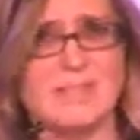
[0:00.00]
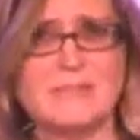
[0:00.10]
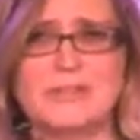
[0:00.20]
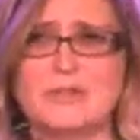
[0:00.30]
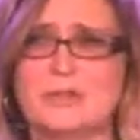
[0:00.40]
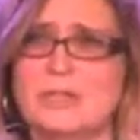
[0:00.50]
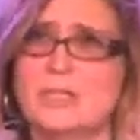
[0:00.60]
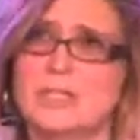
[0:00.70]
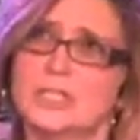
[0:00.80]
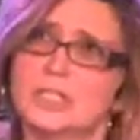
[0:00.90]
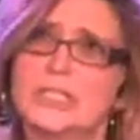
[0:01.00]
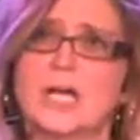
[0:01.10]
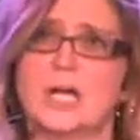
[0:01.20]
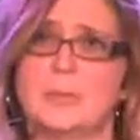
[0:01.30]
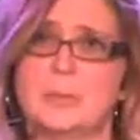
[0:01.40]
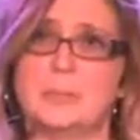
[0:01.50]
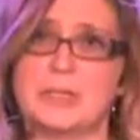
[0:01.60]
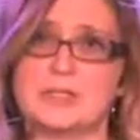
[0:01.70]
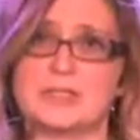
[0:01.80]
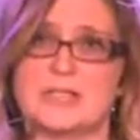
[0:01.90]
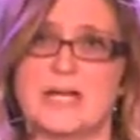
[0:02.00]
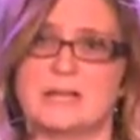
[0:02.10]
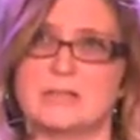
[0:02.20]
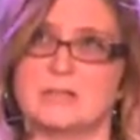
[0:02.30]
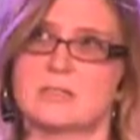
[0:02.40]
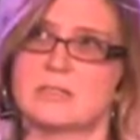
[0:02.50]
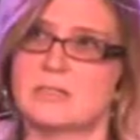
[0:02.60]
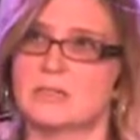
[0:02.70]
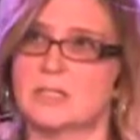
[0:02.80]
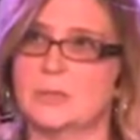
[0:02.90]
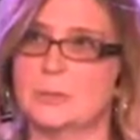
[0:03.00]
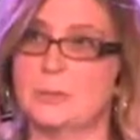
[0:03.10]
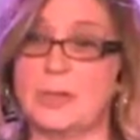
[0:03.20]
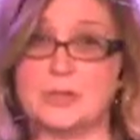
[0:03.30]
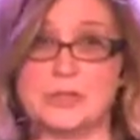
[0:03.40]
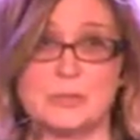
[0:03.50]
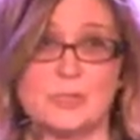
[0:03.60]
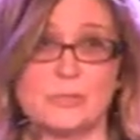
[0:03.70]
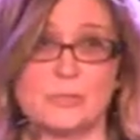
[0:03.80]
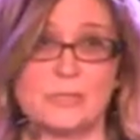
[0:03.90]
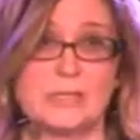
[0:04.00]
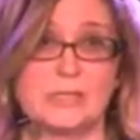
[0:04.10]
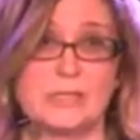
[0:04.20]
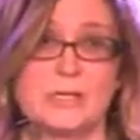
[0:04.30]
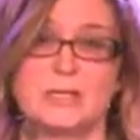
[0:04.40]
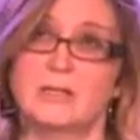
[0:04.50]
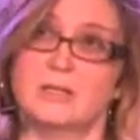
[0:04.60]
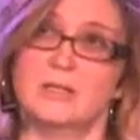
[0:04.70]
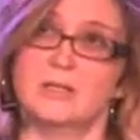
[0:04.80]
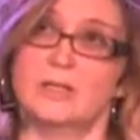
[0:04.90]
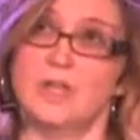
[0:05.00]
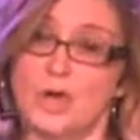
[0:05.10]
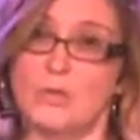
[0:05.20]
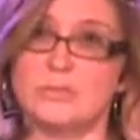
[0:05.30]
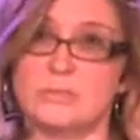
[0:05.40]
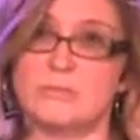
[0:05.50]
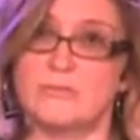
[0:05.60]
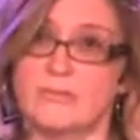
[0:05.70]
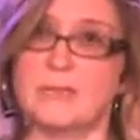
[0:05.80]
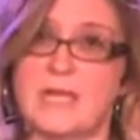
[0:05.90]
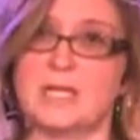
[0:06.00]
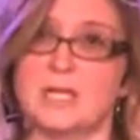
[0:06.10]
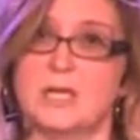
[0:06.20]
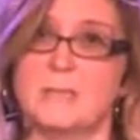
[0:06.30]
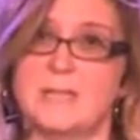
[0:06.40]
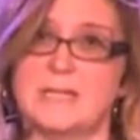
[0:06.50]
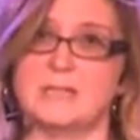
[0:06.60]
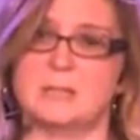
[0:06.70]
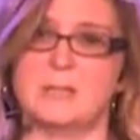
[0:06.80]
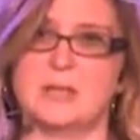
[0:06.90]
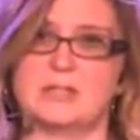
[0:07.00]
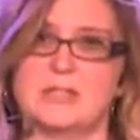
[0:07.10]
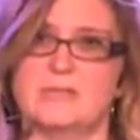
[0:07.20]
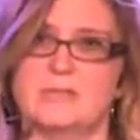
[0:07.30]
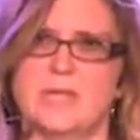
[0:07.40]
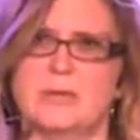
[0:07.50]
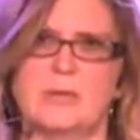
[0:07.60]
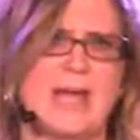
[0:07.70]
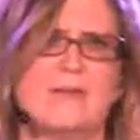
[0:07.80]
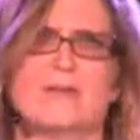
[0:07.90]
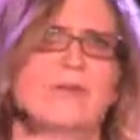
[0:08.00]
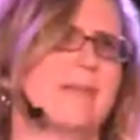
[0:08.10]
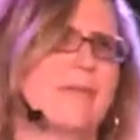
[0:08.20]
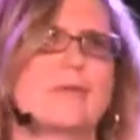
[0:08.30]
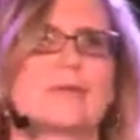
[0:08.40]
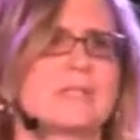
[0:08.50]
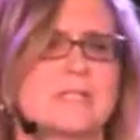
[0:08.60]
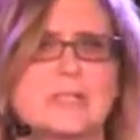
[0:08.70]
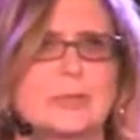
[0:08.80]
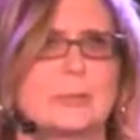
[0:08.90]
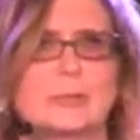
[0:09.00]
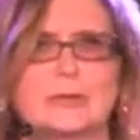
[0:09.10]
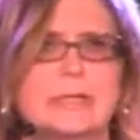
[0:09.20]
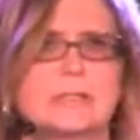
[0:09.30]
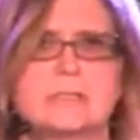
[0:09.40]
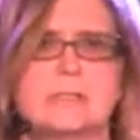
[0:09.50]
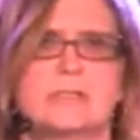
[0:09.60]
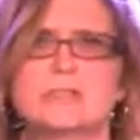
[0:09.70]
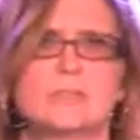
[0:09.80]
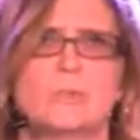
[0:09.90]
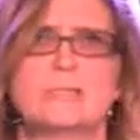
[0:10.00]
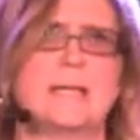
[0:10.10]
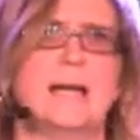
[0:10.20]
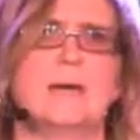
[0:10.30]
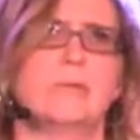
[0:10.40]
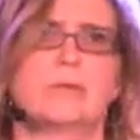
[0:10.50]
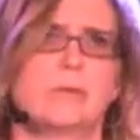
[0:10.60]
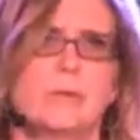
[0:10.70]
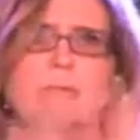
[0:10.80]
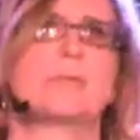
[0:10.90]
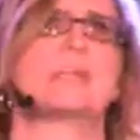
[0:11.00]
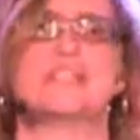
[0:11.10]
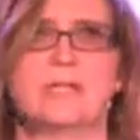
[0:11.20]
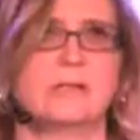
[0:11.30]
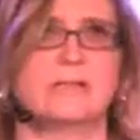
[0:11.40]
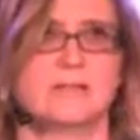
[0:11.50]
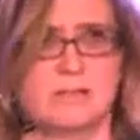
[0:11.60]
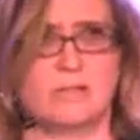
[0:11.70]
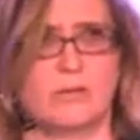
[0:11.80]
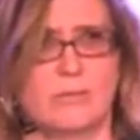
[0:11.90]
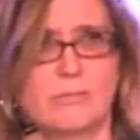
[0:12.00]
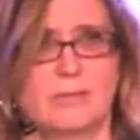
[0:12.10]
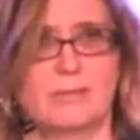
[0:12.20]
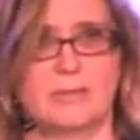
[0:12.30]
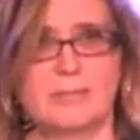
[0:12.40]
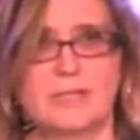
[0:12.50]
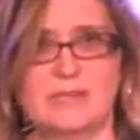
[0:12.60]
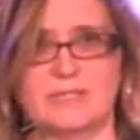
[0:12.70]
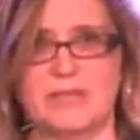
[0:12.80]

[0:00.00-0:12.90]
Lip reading: if you look up beer styles, Belgium is really known for making amazing beers, and they have a lot of, they have over 600 breweries in just one town or one region. So, I mean, they're